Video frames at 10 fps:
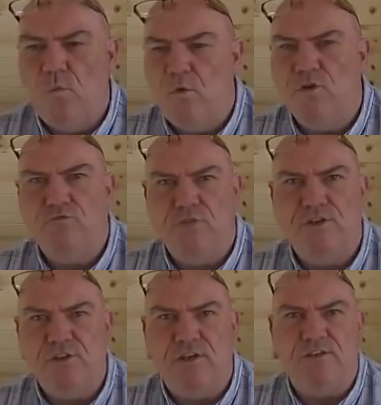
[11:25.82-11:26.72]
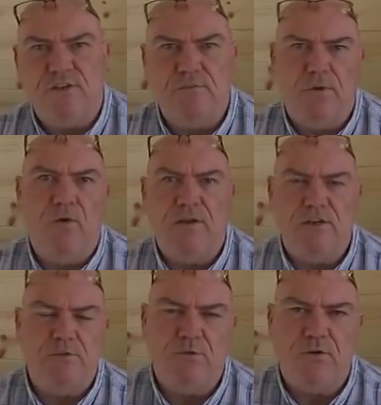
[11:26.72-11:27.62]
what the risk is in buying
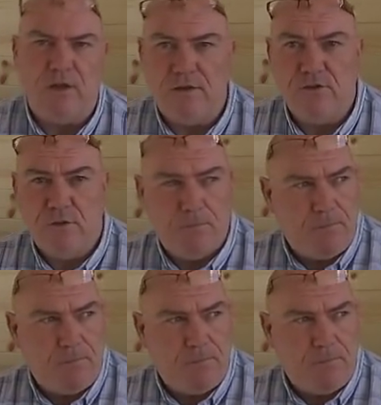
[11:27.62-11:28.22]
this product,